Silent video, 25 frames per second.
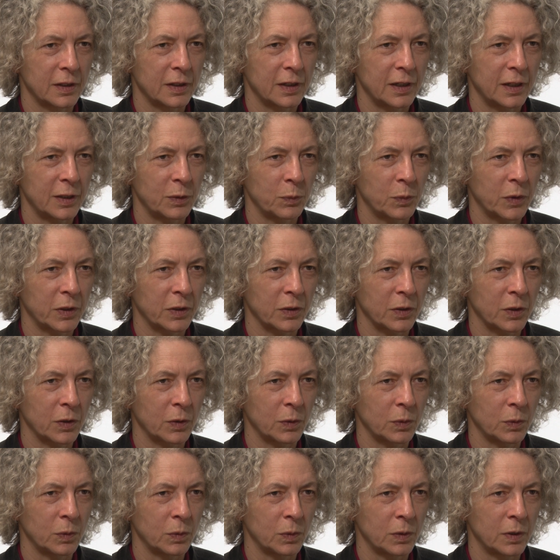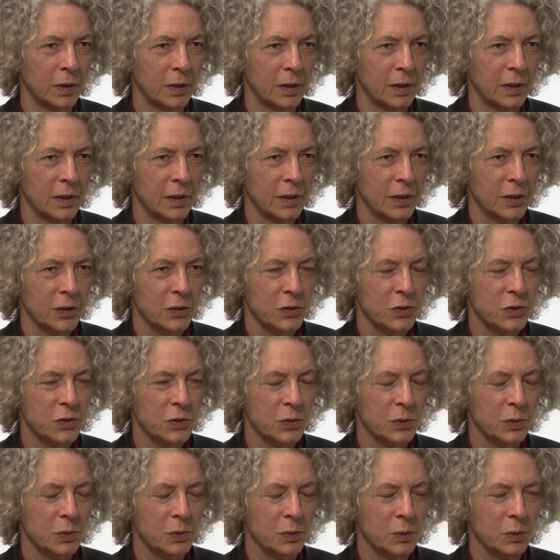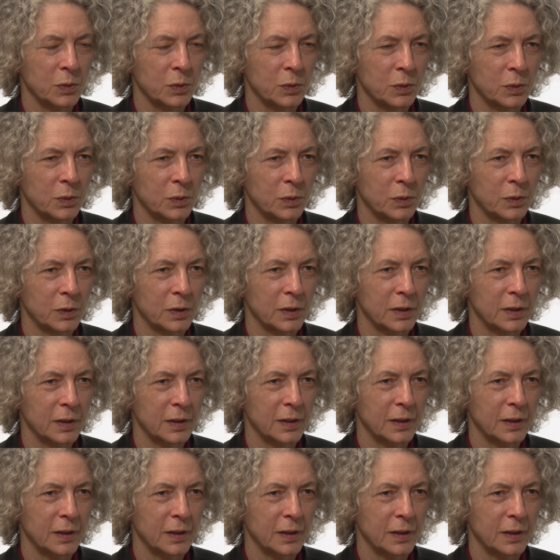in one go. So